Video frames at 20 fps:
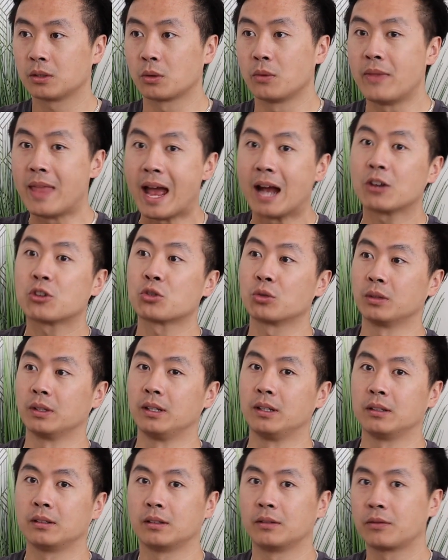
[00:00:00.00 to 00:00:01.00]
So
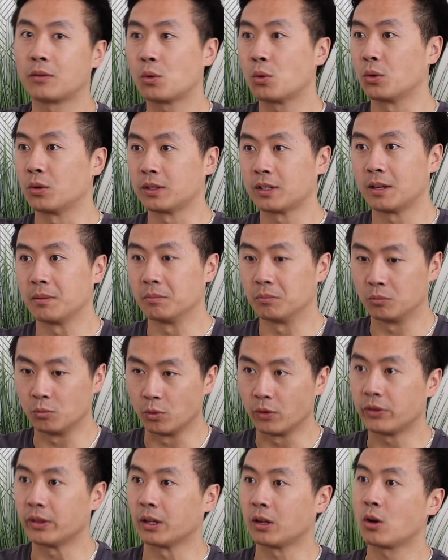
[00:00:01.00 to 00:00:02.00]
naturally, of course, I'm
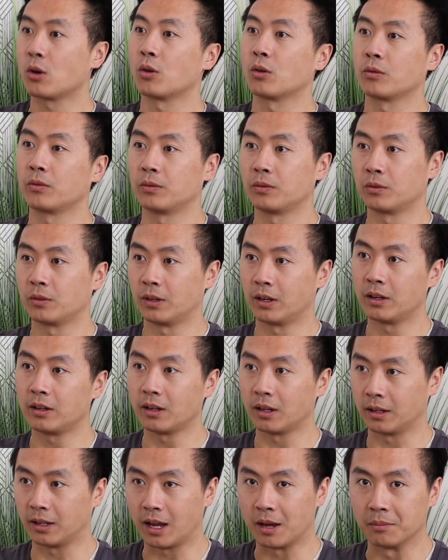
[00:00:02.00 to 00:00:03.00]
with the curve, right?
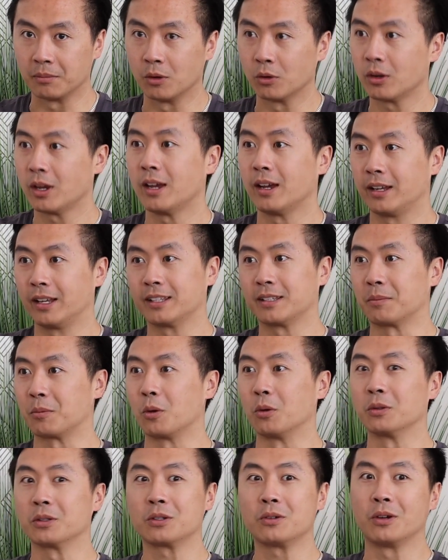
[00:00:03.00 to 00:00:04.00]
Like I'm okay, I guess I'm
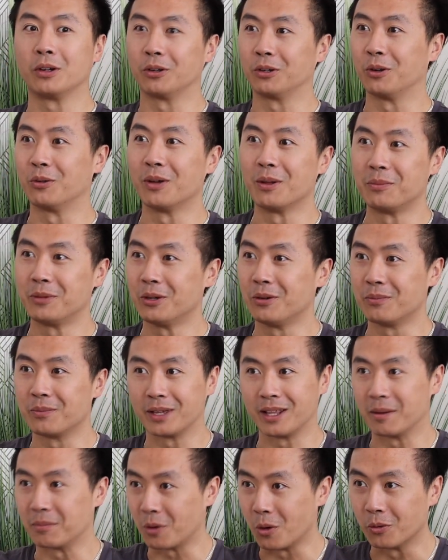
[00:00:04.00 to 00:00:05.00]
going to school. I don't know what I'm doing,
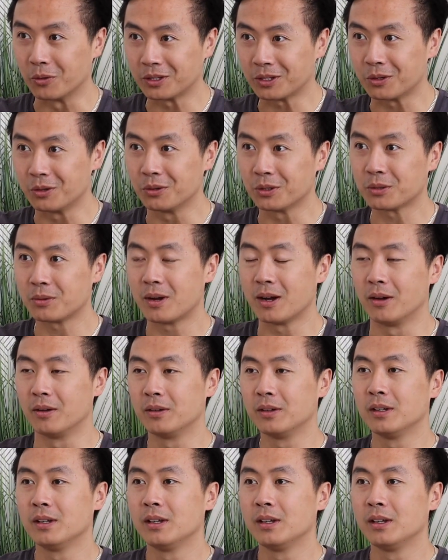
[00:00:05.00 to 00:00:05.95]
but I'm going to school as well.